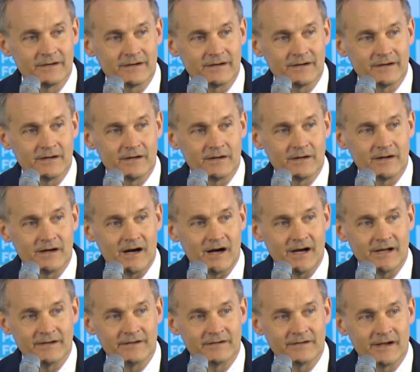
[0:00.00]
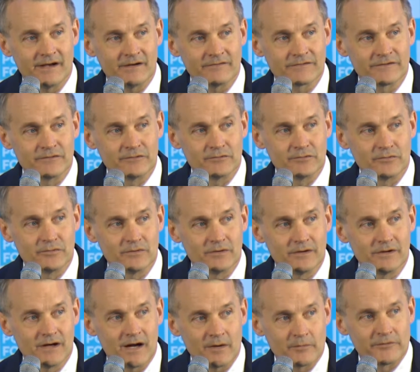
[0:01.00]
I didn't have to,
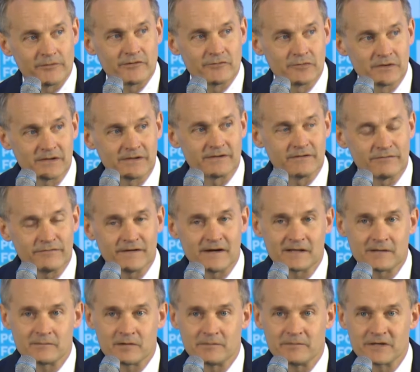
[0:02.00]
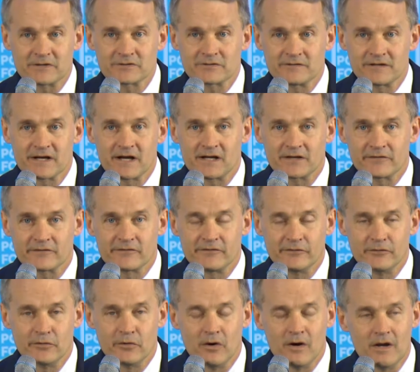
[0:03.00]
I was there really to fed him, to make sure he got his
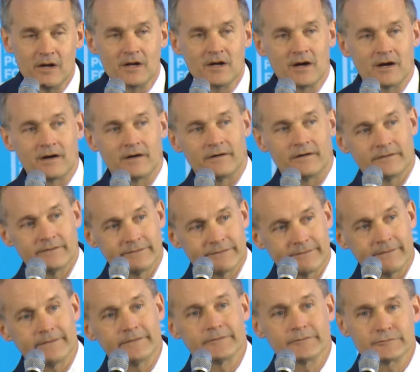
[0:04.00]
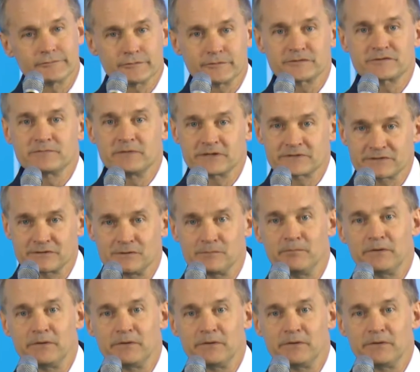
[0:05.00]
due. Senator George Mitchell,